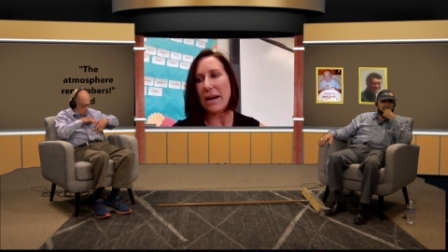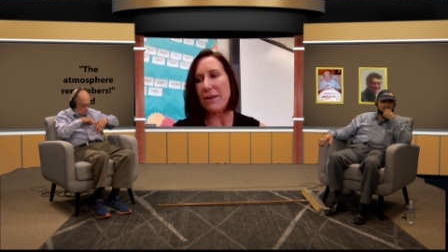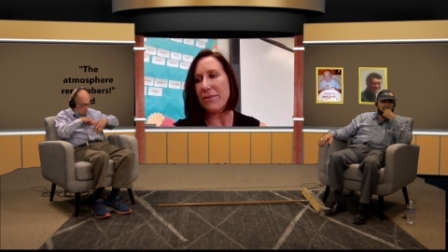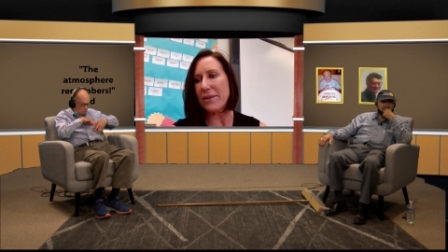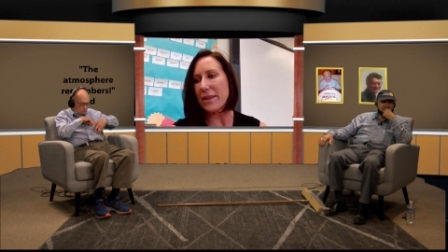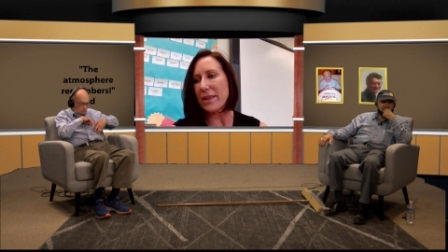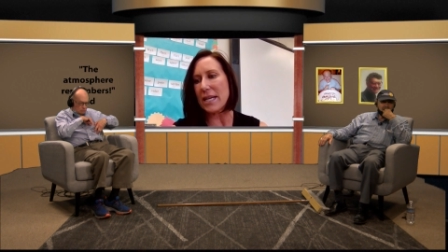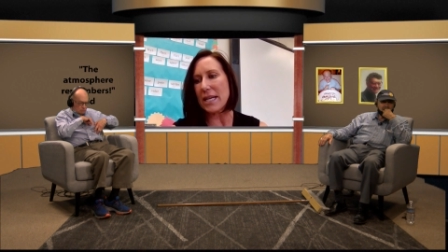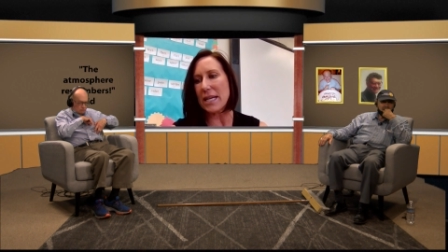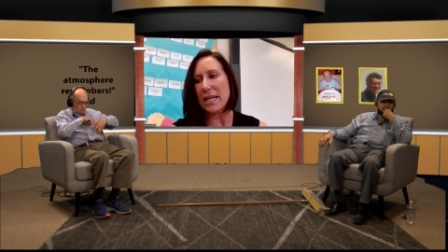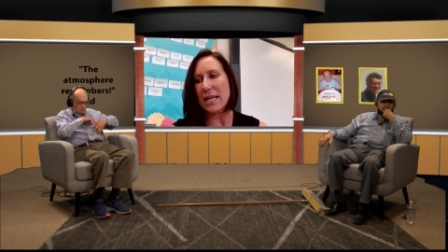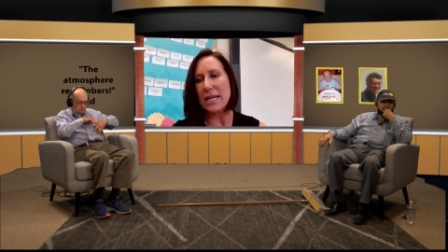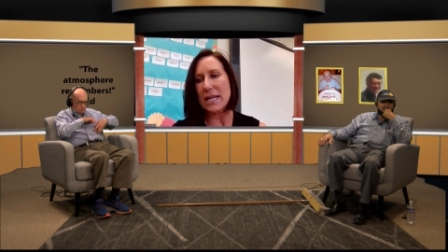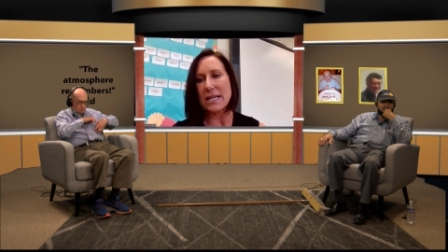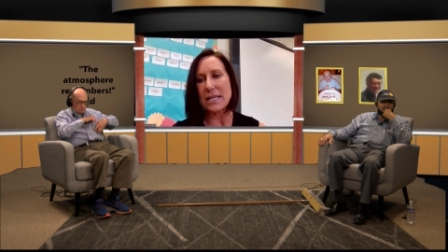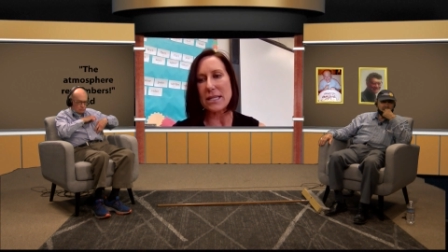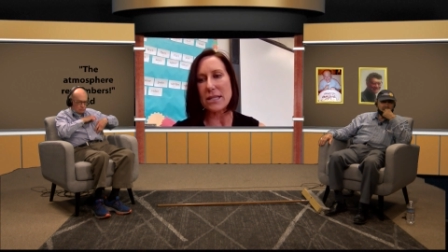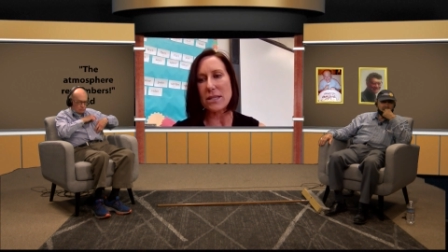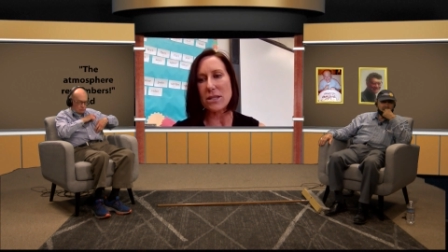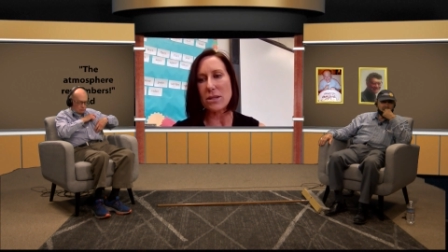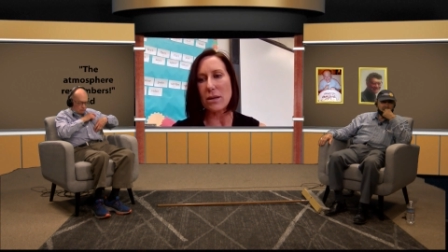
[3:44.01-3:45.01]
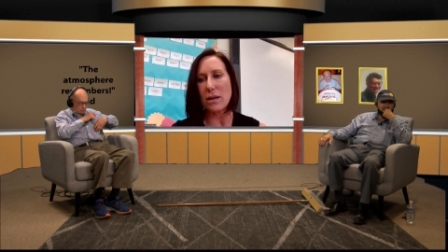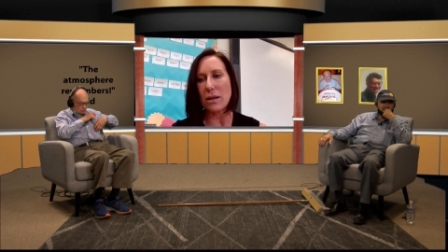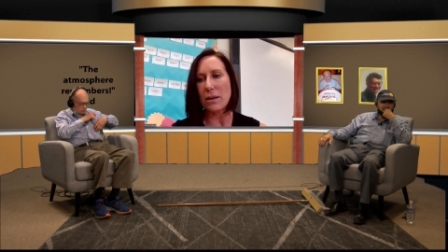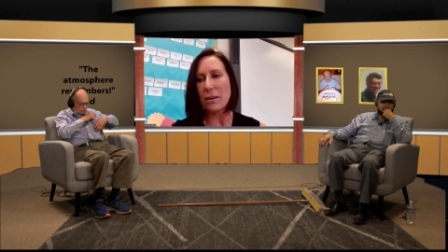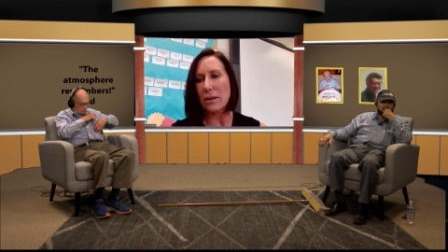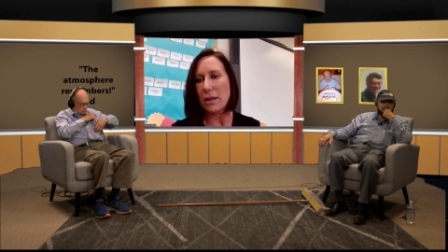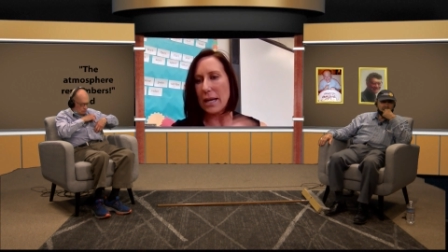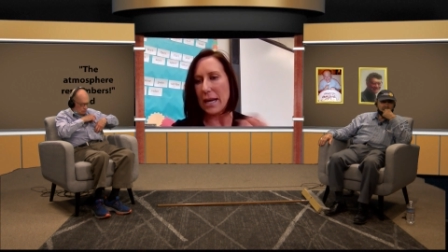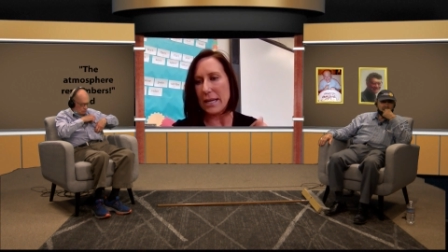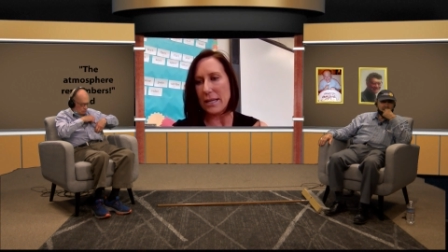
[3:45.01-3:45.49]
Everything is
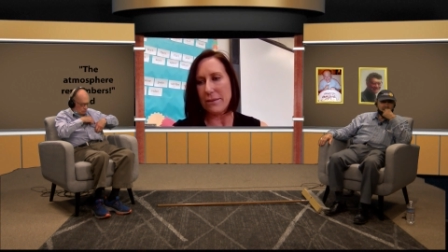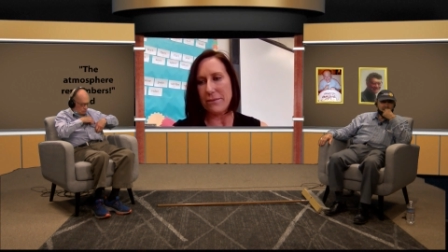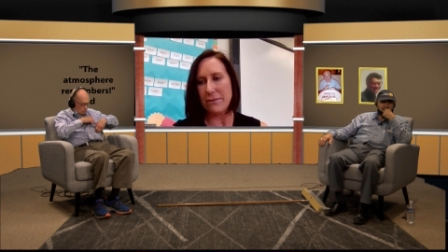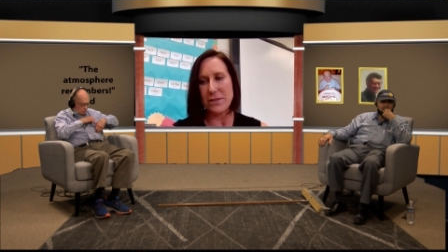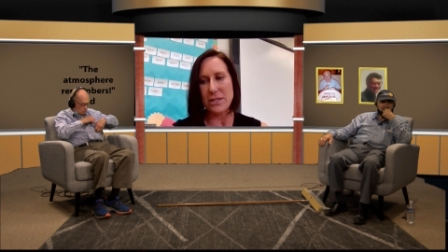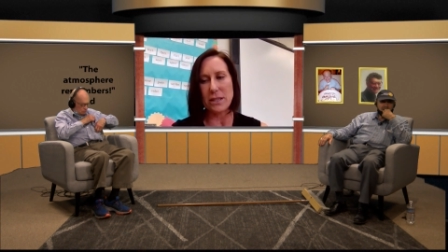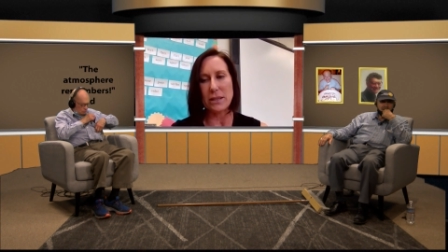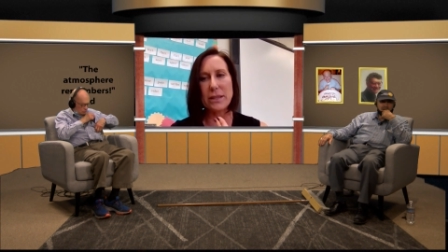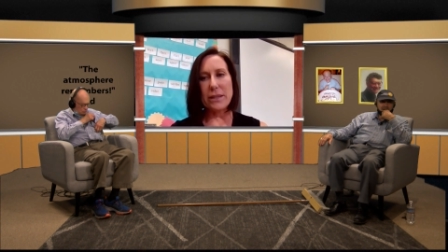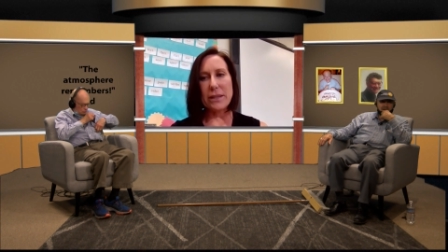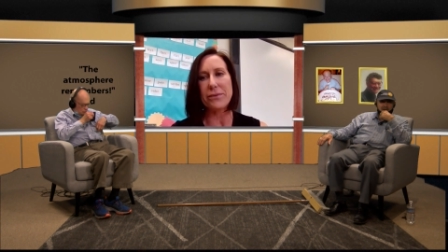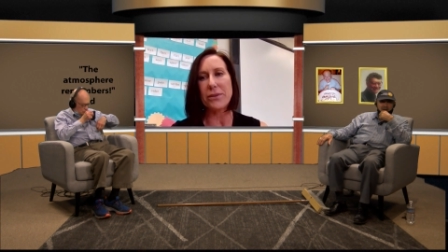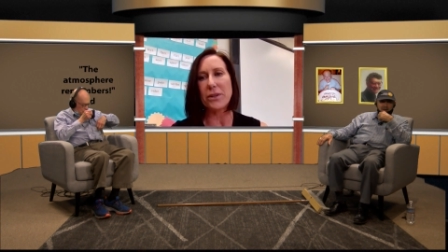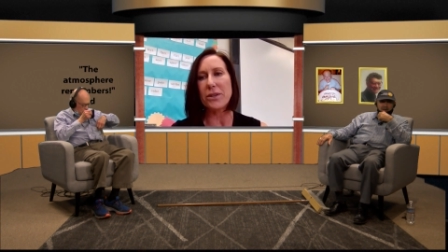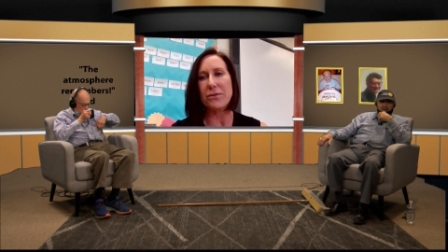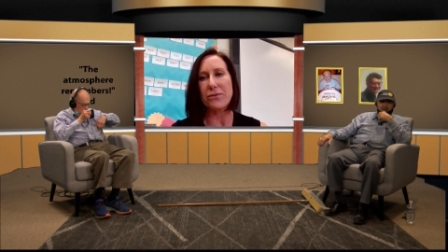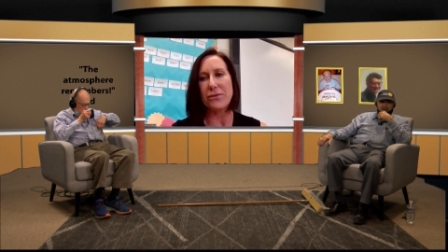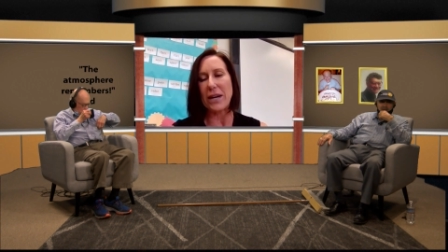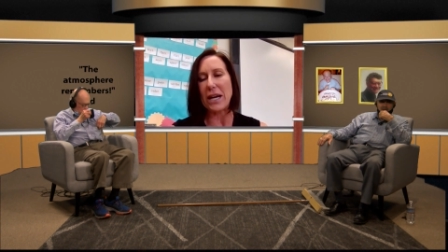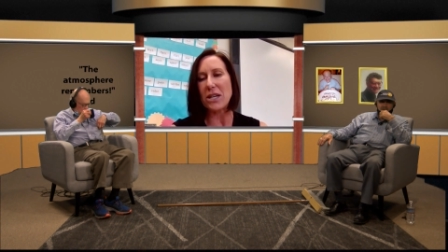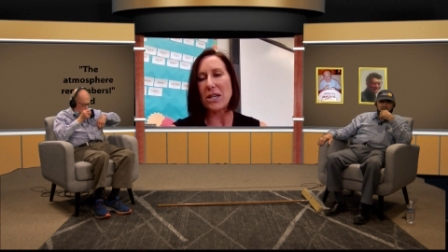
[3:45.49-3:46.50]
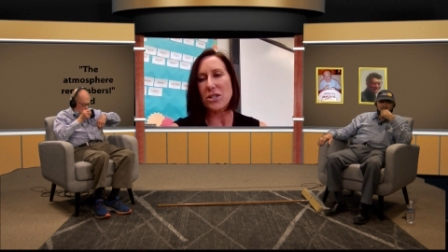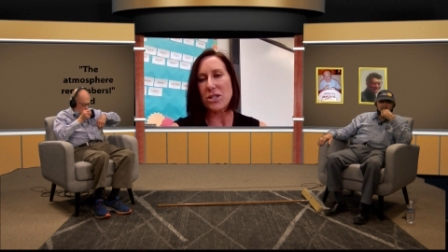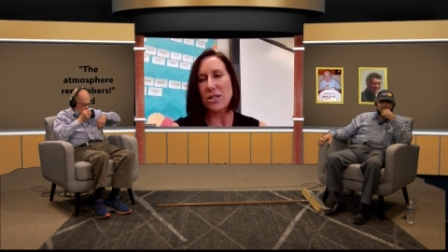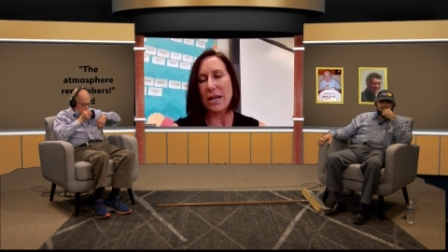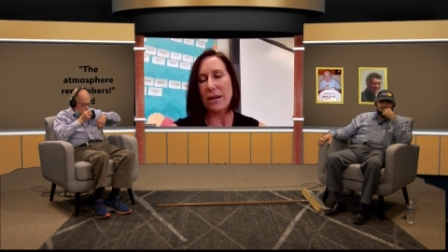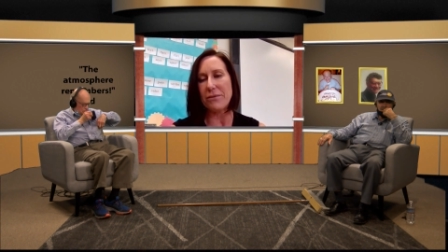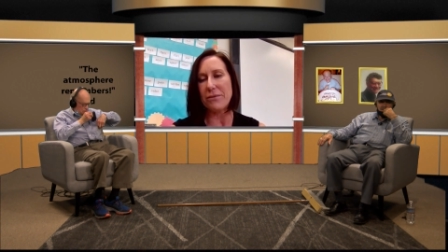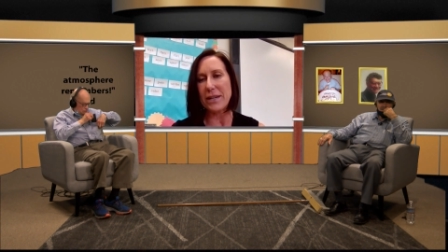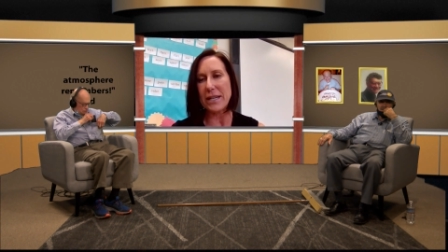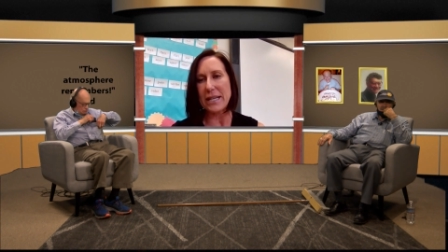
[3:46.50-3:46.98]
kind of delivered fresh
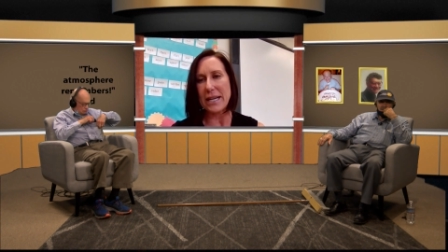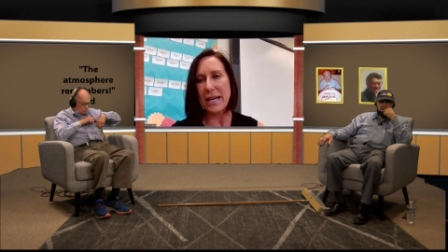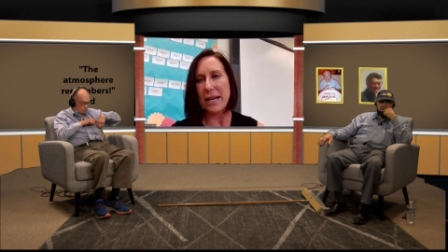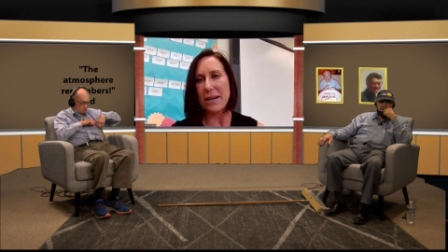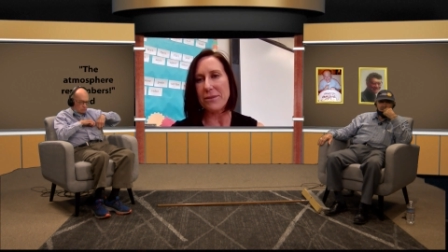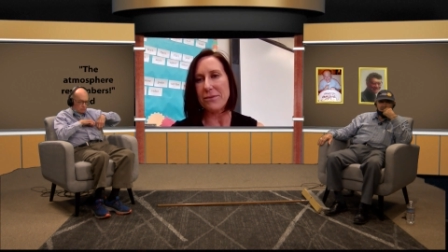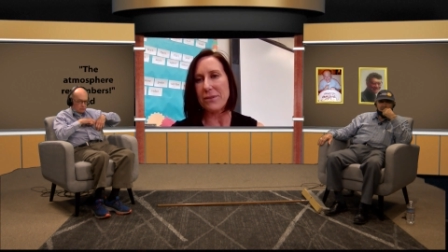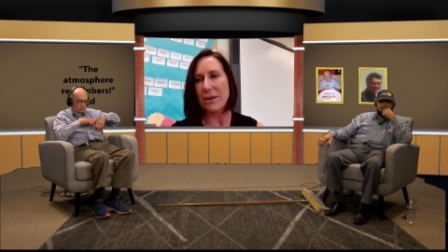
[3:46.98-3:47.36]
every day